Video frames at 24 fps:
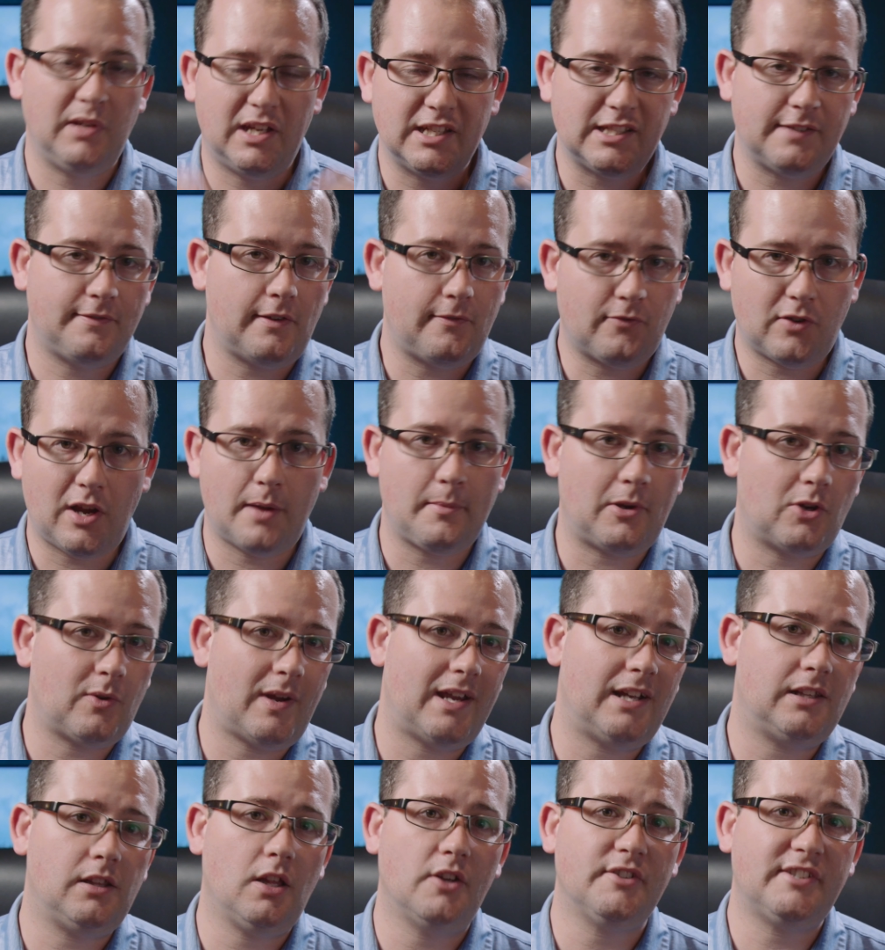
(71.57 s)
because if you frame a
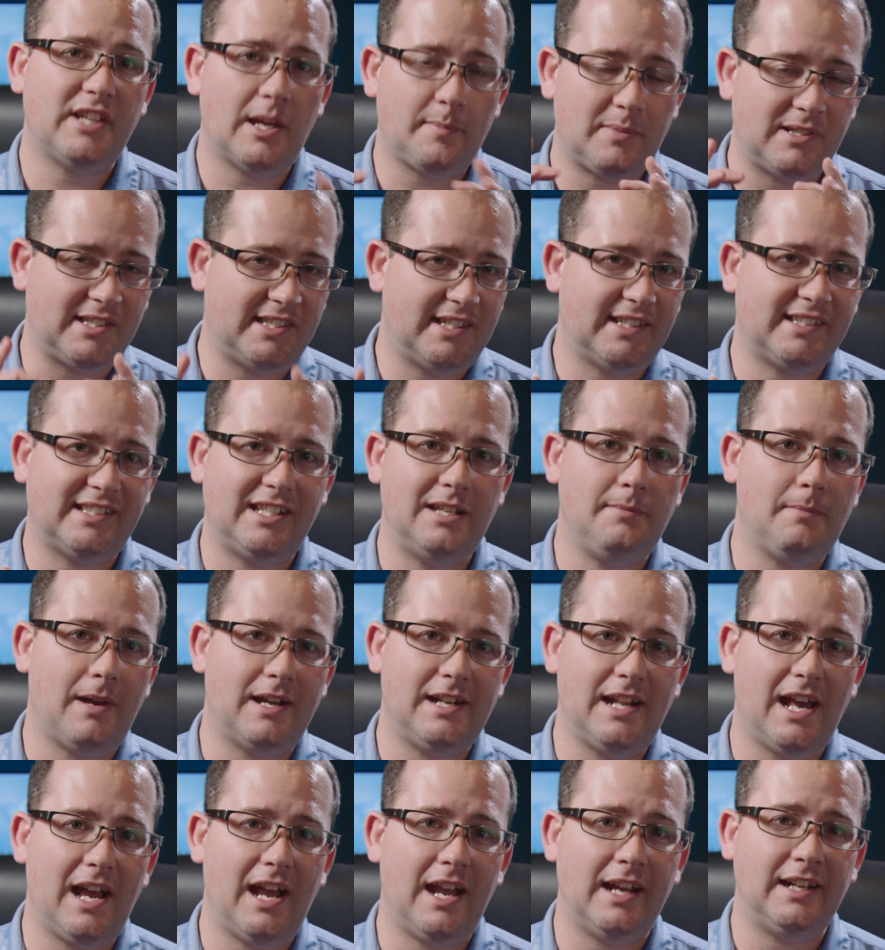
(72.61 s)
great close-up in 16 by
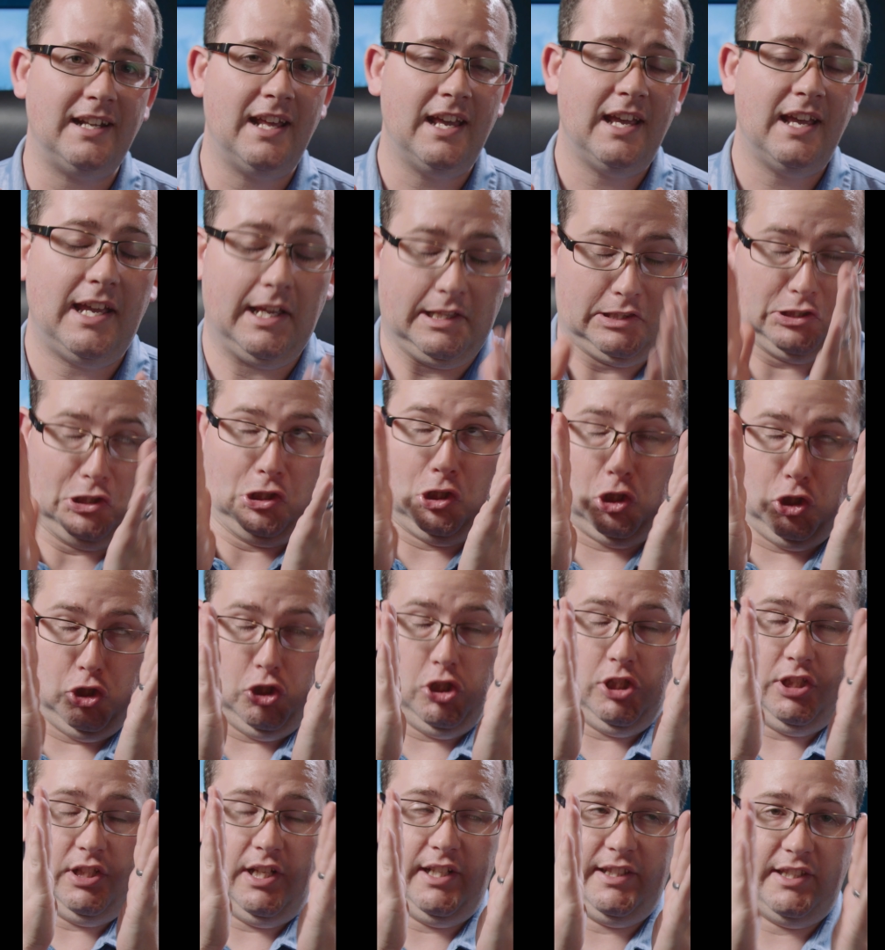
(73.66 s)
9, it's going to
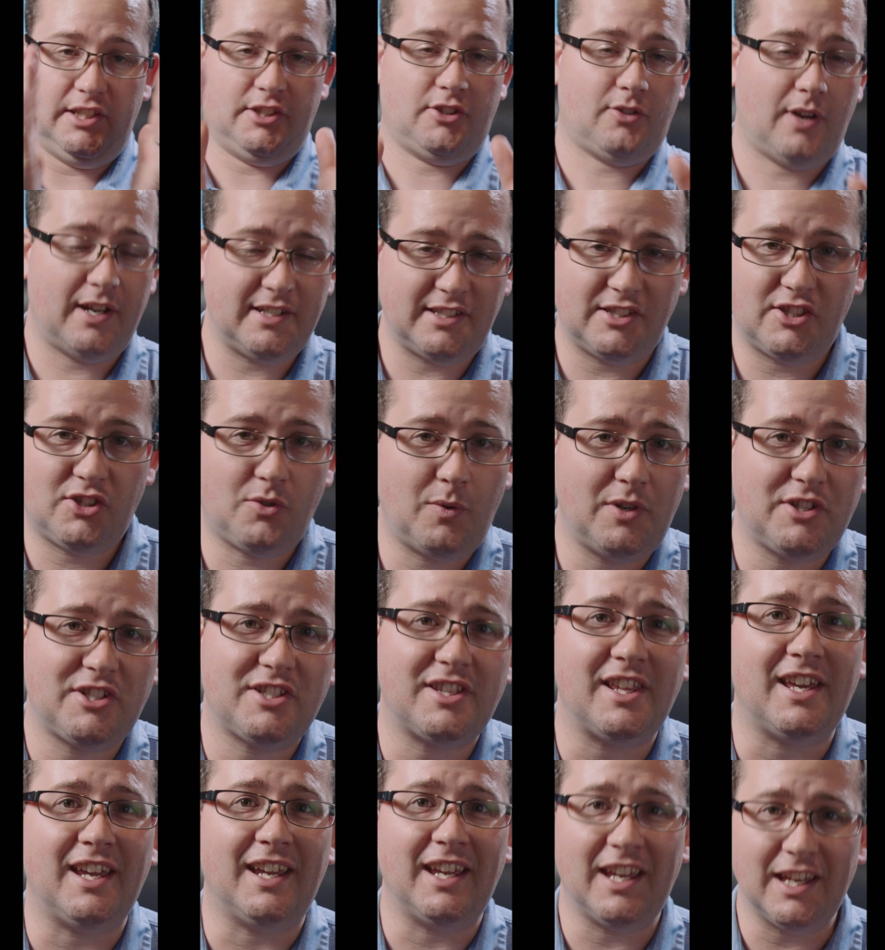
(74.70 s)
look like this crazy squish
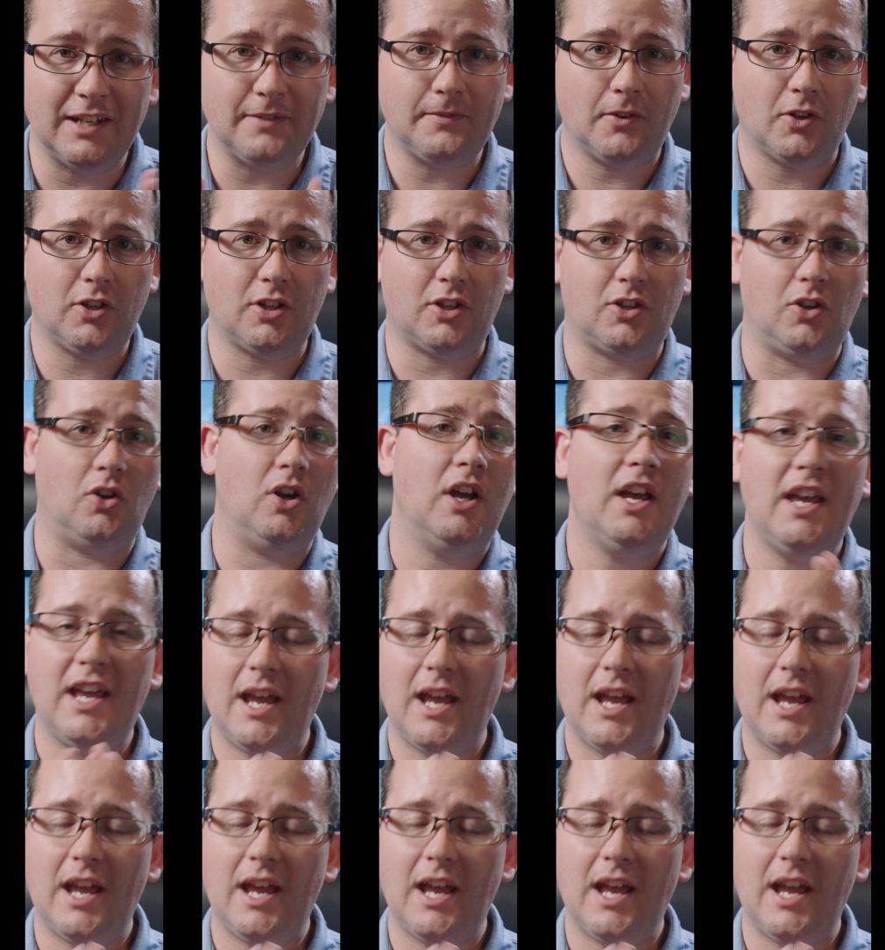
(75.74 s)
thing in vertical.